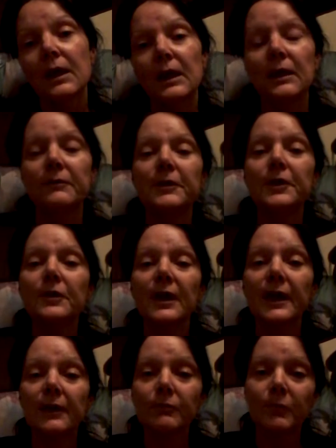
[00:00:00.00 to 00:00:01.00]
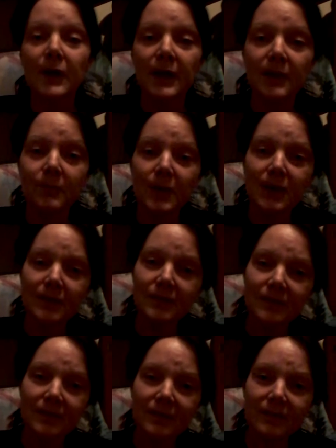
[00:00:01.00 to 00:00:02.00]
If you have
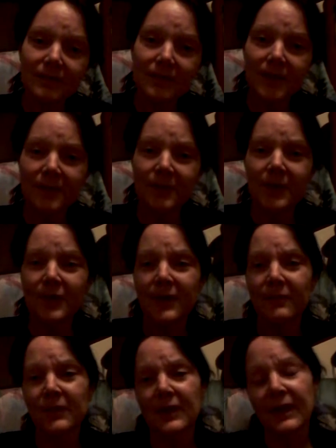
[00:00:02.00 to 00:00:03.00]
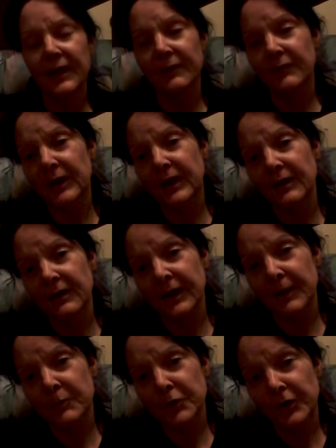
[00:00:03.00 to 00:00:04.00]
babies, if you even have any
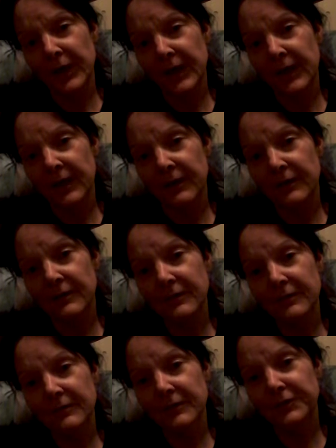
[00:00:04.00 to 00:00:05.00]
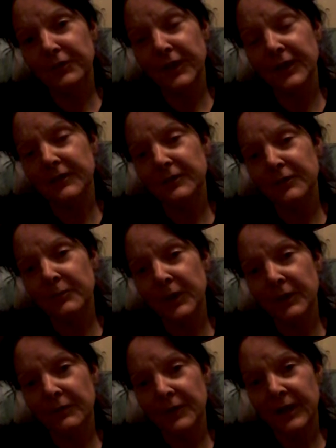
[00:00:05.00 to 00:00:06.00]
neighbor kids or the chance to
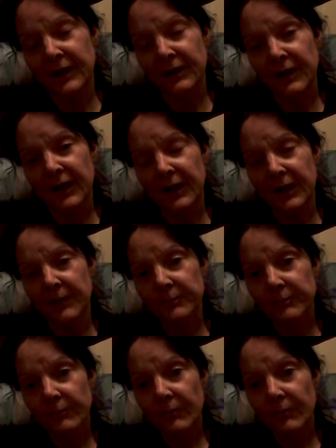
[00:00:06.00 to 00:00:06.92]
be around any,